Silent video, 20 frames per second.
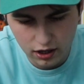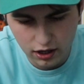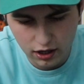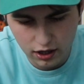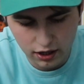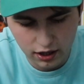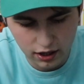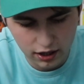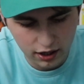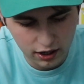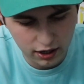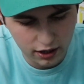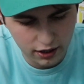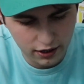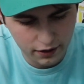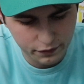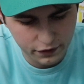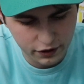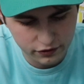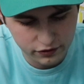
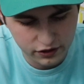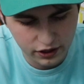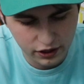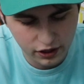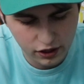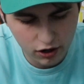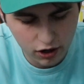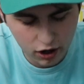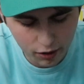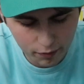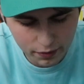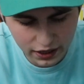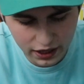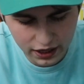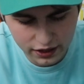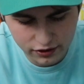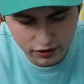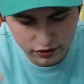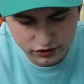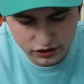Uh, there's the
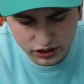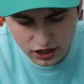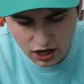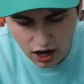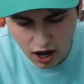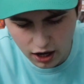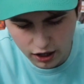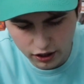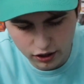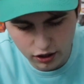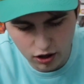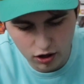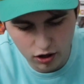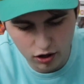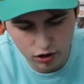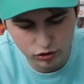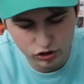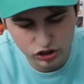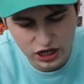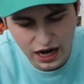carpet. There's
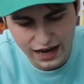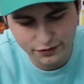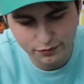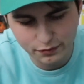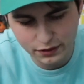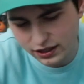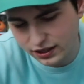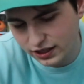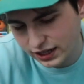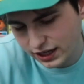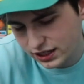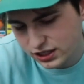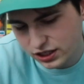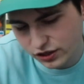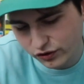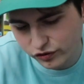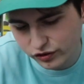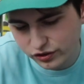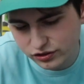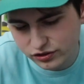Iago, Jasmine in like a
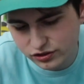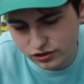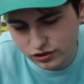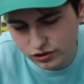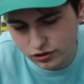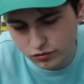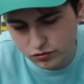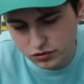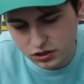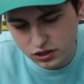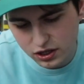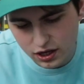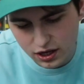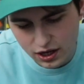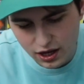different suit.